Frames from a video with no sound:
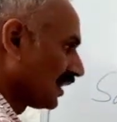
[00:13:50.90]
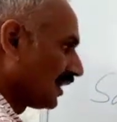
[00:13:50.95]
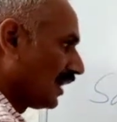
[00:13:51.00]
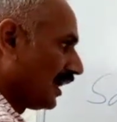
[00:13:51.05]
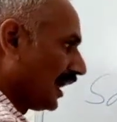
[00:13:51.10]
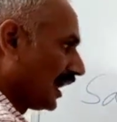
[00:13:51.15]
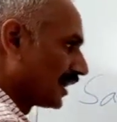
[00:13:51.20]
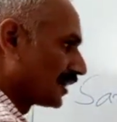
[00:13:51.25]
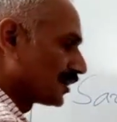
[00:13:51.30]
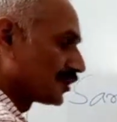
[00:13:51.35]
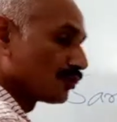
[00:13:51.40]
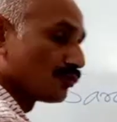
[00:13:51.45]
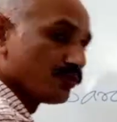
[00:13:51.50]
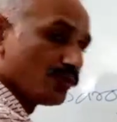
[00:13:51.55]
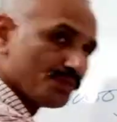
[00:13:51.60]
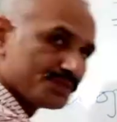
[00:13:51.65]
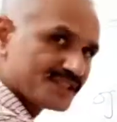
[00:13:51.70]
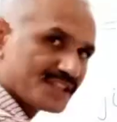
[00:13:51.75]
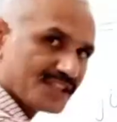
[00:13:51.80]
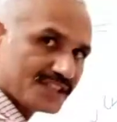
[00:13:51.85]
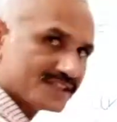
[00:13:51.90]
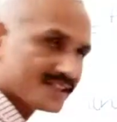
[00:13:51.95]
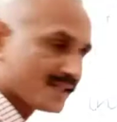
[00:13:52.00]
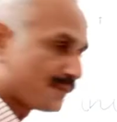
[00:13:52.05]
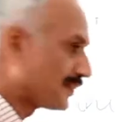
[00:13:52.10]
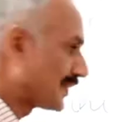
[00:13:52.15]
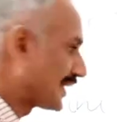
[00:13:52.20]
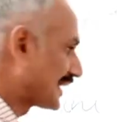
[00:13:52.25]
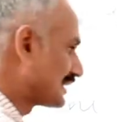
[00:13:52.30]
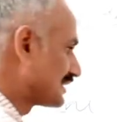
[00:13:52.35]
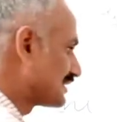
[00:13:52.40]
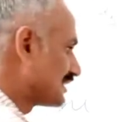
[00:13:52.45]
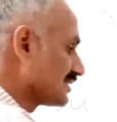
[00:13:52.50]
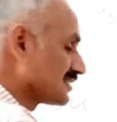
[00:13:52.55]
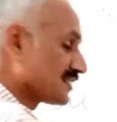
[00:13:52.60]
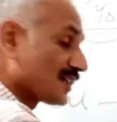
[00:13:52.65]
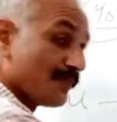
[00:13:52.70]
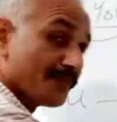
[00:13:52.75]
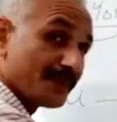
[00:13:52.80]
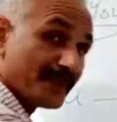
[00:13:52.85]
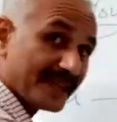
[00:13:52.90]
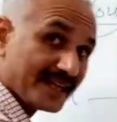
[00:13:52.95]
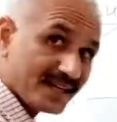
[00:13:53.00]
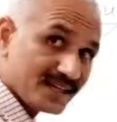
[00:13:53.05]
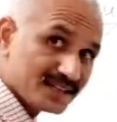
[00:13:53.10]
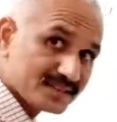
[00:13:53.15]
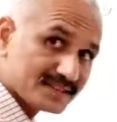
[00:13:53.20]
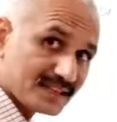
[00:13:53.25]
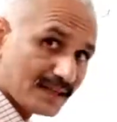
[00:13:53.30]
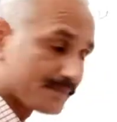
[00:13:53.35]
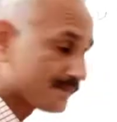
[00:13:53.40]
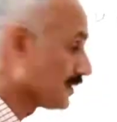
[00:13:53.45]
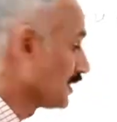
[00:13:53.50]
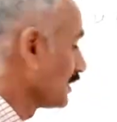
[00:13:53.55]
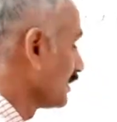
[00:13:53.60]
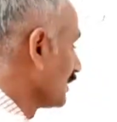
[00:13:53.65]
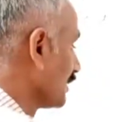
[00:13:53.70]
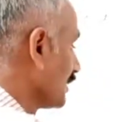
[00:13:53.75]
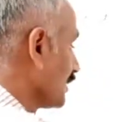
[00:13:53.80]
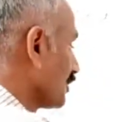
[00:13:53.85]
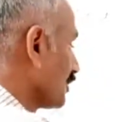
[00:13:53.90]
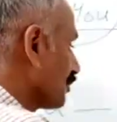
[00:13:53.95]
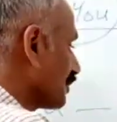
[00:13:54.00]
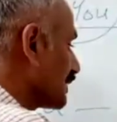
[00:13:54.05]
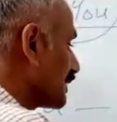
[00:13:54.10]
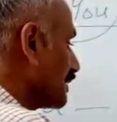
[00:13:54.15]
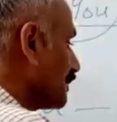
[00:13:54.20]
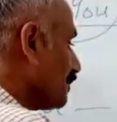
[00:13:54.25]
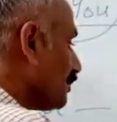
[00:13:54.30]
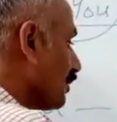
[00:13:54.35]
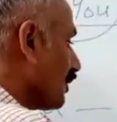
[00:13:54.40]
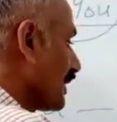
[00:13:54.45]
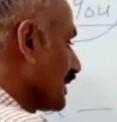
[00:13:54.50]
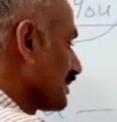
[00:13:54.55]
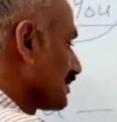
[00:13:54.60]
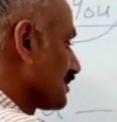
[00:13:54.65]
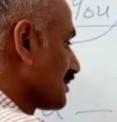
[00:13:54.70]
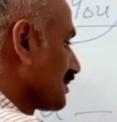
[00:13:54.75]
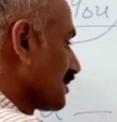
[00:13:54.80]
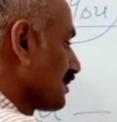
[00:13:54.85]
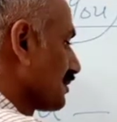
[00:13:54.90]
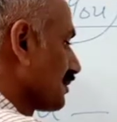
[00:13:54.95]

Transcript: and to whom she is comparing? She is comparing herself with the forest